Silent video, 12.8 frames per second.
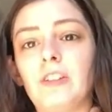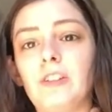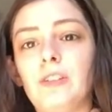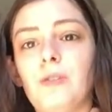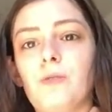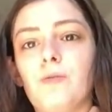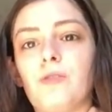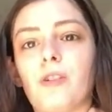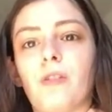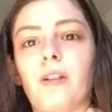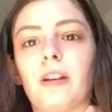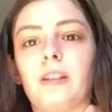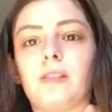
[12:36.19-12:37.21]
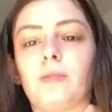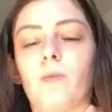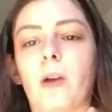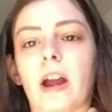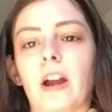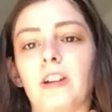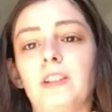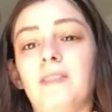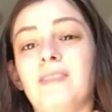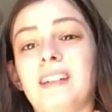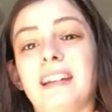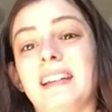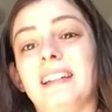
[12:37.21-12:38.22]
to notice where you
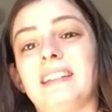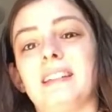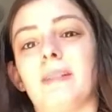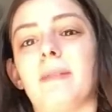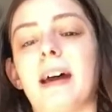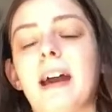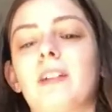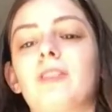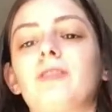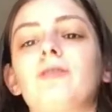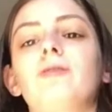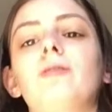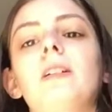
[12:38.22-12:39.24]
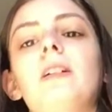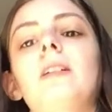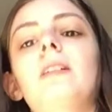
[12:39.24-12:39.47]
need some extra